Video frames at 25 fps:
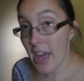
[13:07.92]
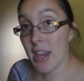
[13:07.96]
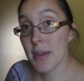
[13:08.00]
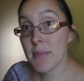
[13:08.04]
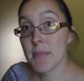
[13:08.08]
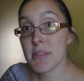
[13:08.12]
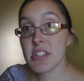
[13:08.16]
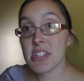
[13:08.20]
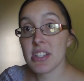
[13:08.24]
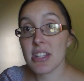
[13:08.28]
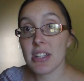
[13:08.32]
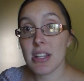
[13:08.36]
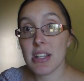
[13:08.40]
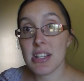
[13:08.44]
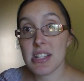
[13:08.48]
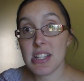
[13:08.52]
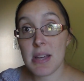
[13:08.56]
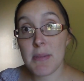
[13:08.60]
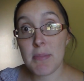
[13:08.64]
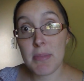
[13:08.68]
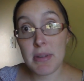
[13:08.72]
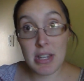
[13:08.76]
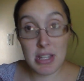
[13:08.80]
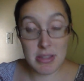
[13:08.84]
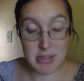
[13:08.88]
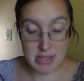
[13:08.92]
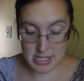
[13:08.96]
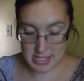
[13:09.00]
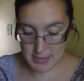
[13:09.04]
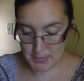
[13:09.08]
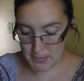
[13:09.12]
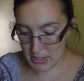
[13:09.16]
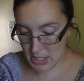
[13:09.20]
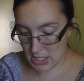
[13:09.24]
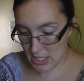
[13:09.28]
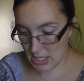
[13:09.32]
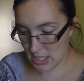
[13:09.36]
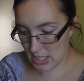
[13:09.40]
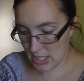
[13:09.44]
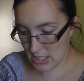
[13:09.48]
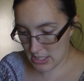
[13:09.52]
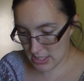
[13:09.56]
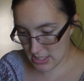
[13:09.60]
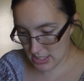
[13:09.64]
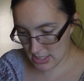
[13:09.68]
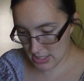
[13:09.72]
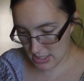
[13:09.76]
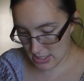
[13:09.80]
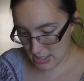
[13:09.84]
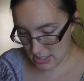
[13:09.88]
and I'm just going to dump it in this
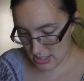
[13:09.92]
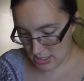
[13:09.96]
pot,